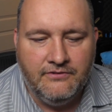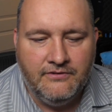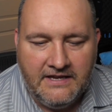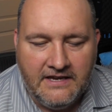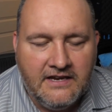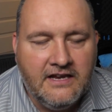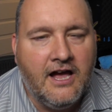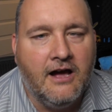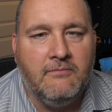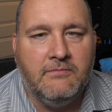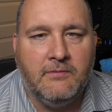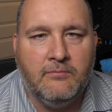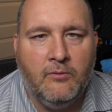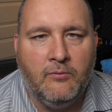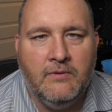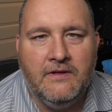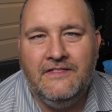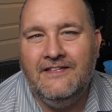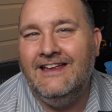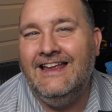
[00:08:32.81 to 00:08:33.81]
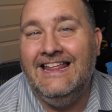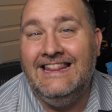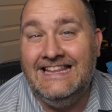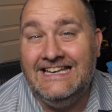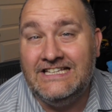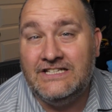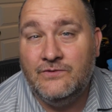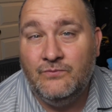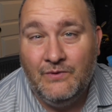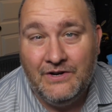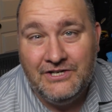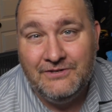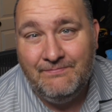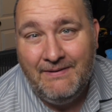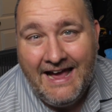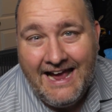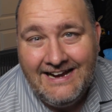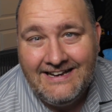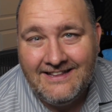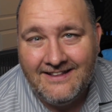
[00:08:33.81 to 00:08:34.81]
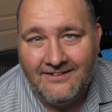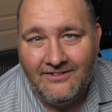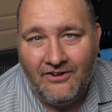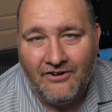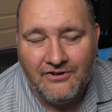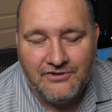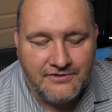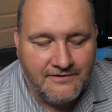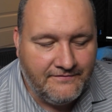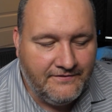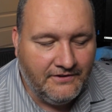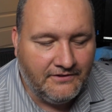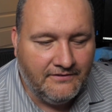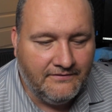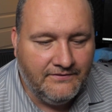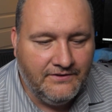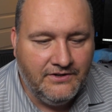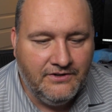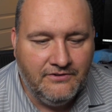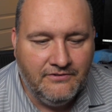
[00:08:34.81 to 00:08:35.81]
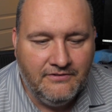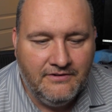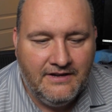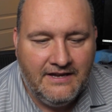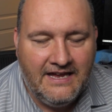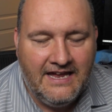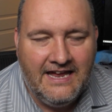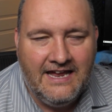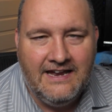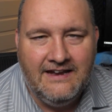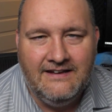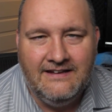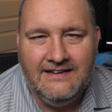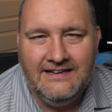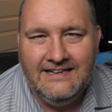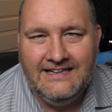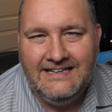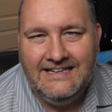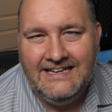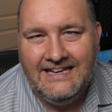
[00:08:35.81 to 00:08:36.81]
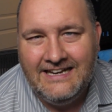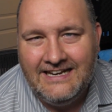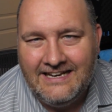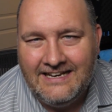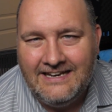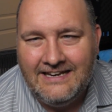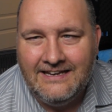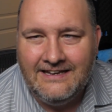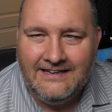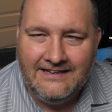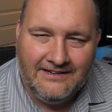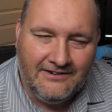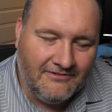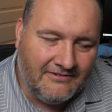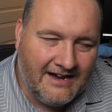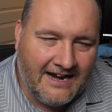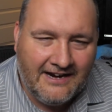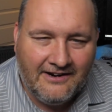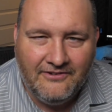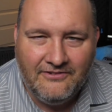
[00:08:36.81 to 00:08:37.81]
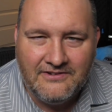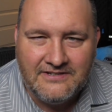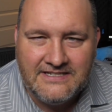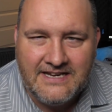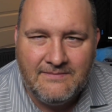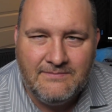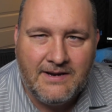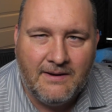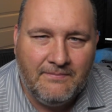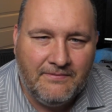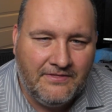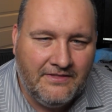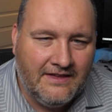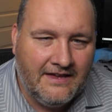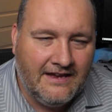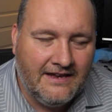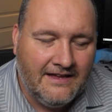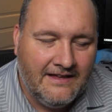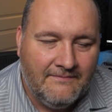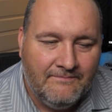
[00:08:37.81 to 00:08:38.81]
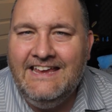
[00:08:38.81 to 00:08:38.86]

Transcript: get comfortable with it, and then switch back to the larger field of view and get in, kind of do the same type of thing.